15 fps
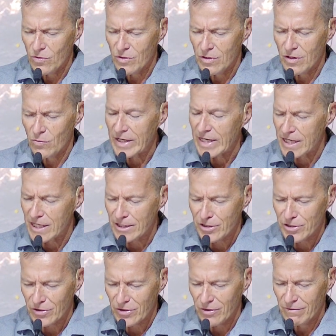we need
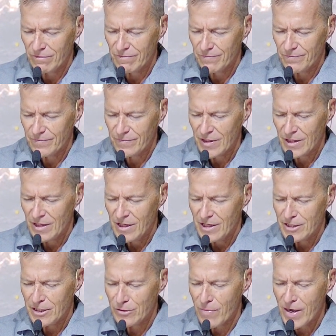you
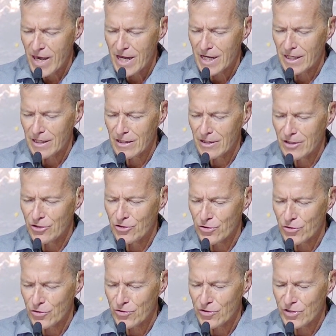to make the
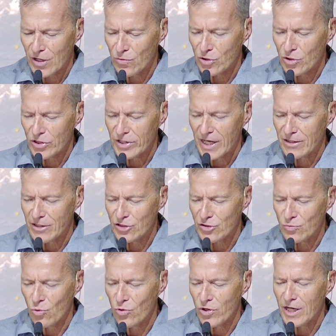truths that we'll look at this
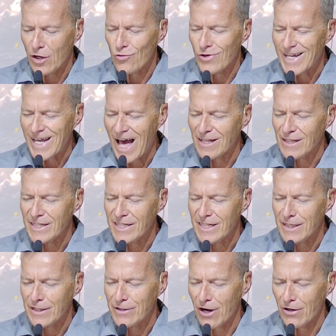morning a reality
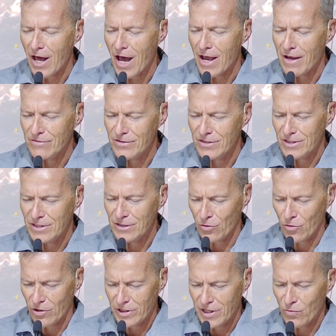in our lives,
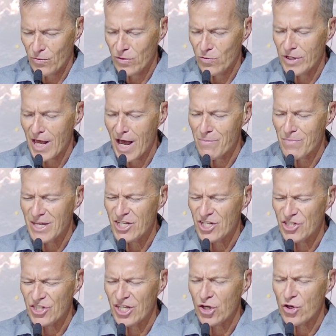Lord, that we would not be
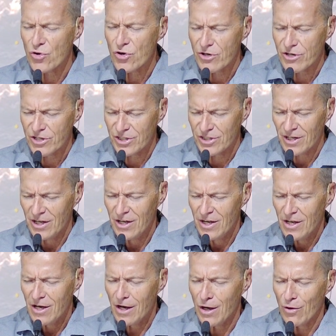just hearers
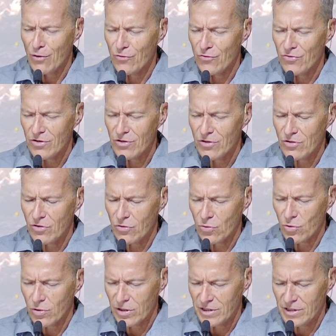of your
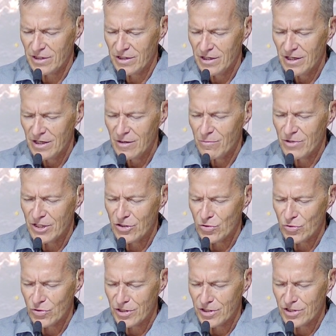word, but
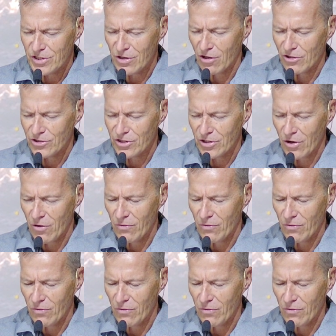doers also.